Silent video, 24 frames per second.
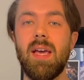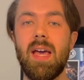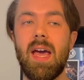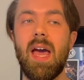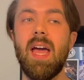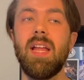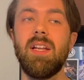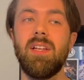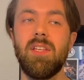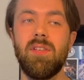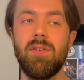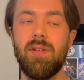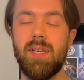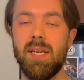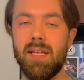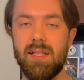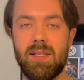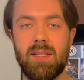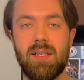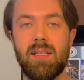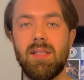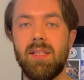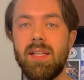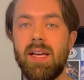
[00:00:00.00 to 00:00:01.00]
and you
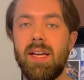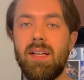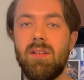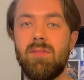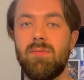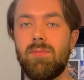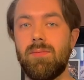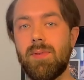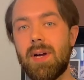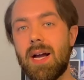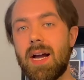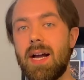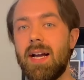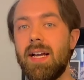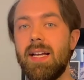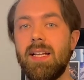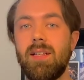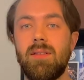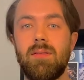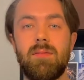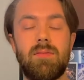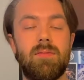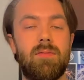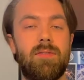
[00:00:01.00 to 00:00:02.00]
get to let
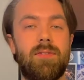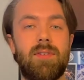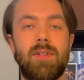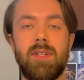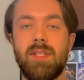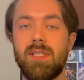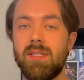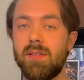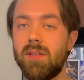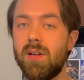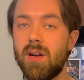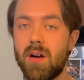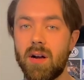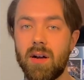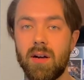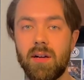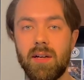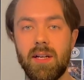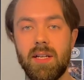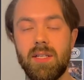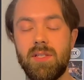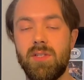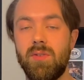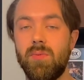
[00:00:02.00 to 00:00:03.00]
ride for as
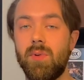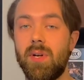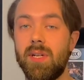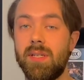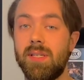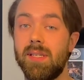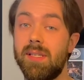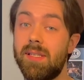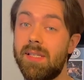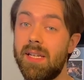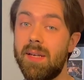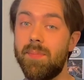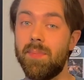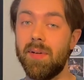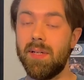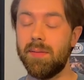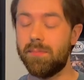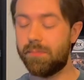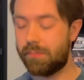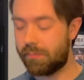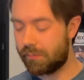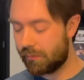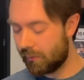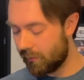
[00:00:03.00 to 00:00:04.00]
long as you want to steep
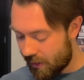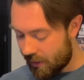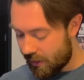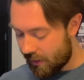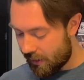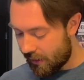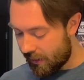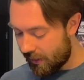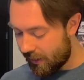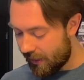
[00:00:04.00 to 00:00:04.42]
it.